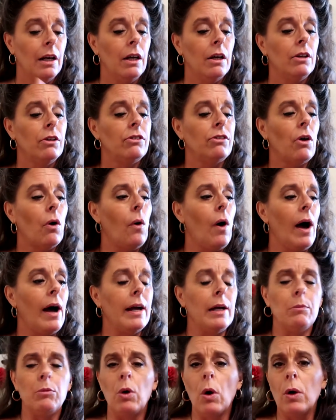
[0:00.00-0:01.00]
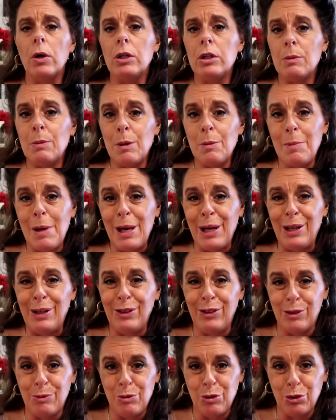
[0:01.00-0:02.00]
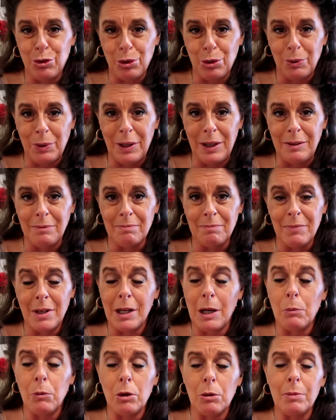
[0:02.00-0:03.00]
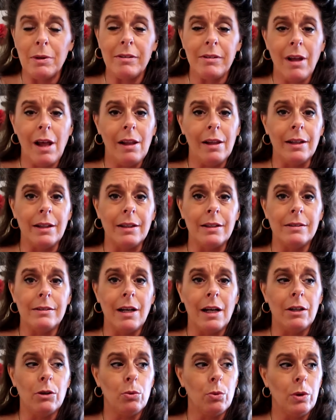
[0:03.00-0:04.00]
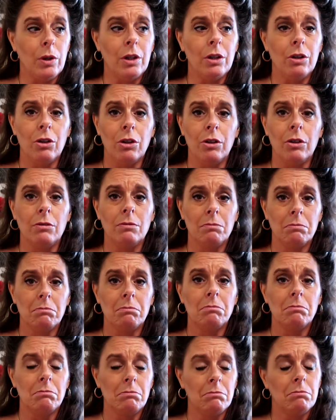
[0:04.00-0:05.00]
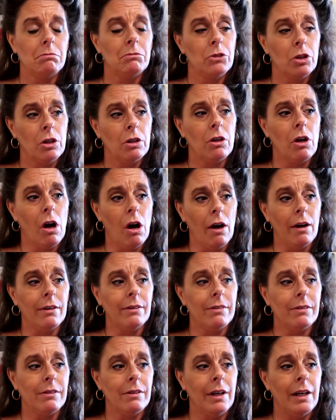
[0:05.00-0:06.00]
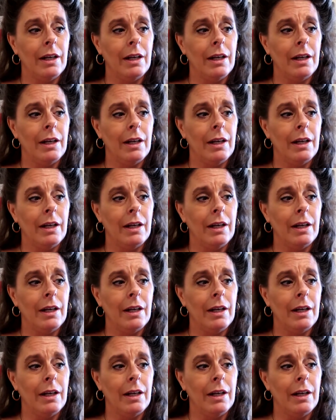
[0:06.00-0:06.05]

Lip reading: So I am going to be making some jewelry, and I'm going to be selling it at a really good cost.